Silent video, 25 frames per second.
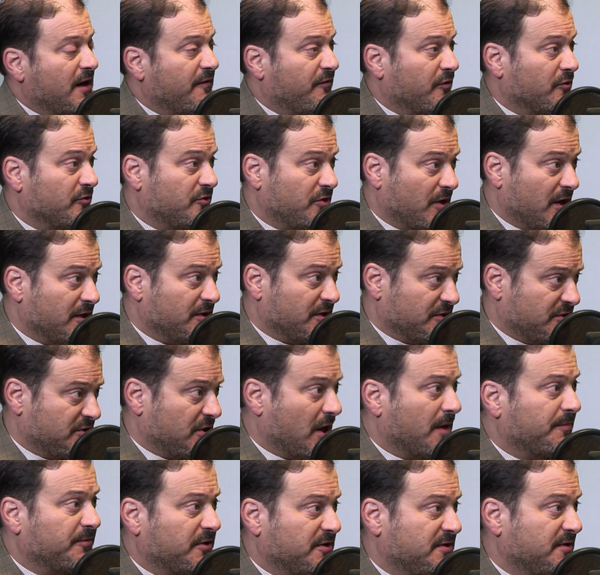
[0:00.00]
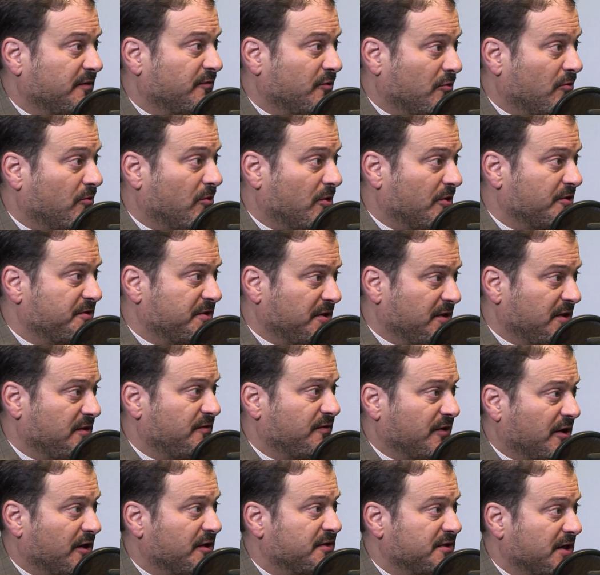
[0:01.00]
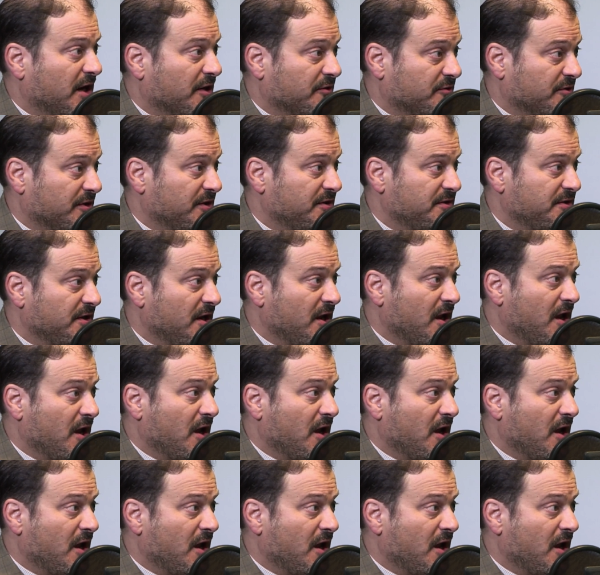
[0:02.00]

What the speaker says: effort, trying to stop the civil wars in these various countries,